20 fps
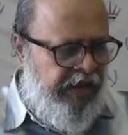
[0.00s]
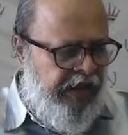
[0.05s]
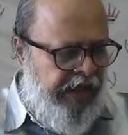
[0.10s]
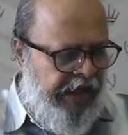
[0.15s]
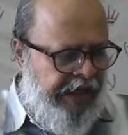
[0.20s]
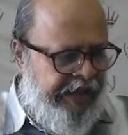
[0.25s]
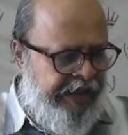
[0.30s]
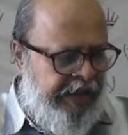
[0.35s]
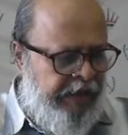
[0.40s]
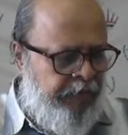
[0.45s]

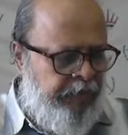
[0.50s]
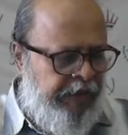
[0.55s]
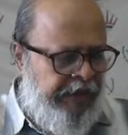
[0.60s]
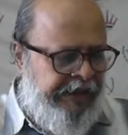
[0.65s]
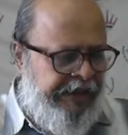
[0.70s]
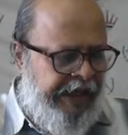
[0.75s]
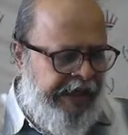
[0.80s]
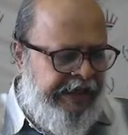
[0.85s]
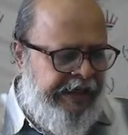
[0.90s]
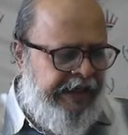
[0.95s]
I can play
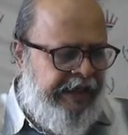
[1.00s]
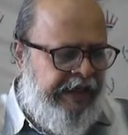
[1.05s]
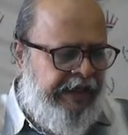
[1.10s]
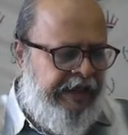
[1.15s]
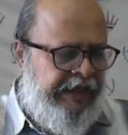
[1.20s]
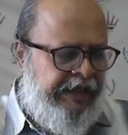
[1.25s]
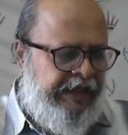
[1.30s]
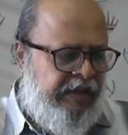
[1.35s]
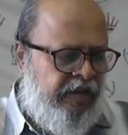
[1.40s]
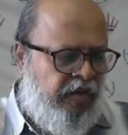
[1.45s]

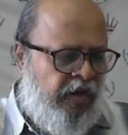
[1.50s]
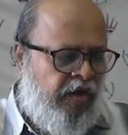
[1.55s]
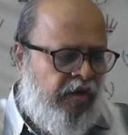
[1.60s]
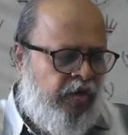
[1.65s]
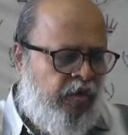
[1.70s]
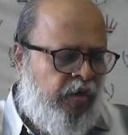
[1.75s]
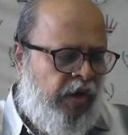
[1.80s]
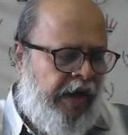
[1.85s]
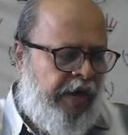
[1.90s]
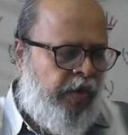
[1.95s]
directly.
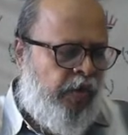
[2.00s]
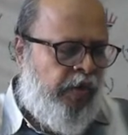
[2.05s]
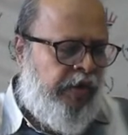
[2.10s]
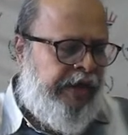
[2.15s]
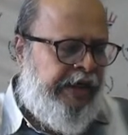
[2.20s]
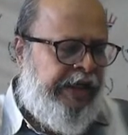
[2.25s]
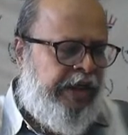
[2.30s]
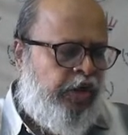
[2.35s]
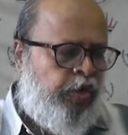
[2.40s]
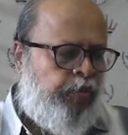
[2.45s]
I don't
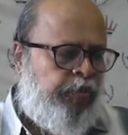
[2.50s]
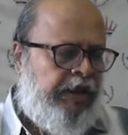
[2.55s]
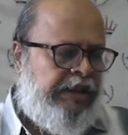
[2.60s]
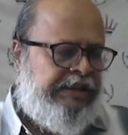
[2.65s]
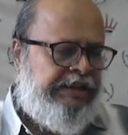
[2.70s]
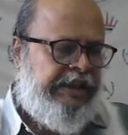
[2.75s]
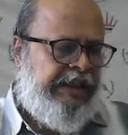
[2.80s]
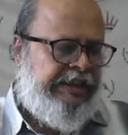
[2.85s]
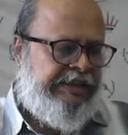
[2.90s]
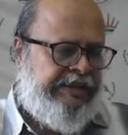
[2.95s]
need to play
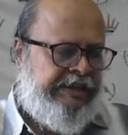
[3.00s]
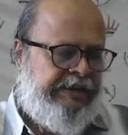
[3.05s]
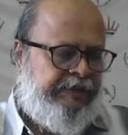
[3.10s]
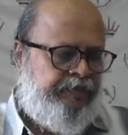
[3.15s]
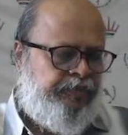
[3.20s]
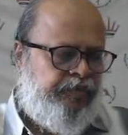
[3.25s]
selection.